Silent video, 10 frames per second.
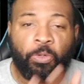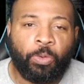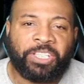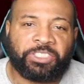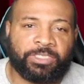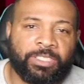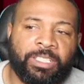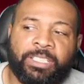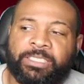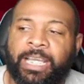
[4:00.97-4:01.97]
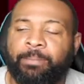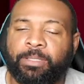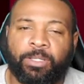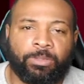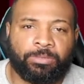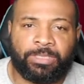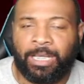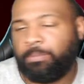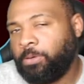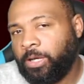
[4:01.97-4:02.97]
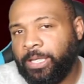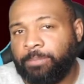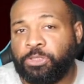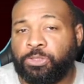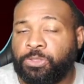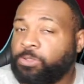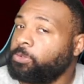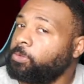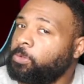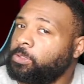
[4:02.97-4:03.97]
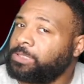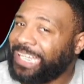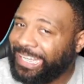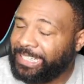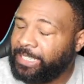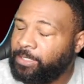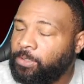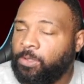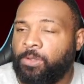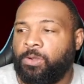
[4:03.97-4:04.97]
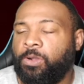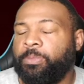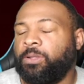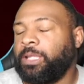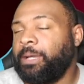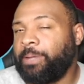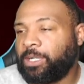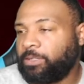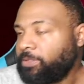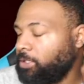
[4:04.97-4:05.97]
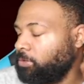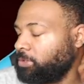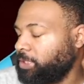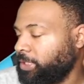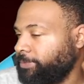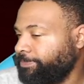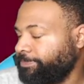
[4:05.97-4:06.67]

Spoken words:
question, down below, Donald Parham Jr., tight end or middle linebacker for golden ticket?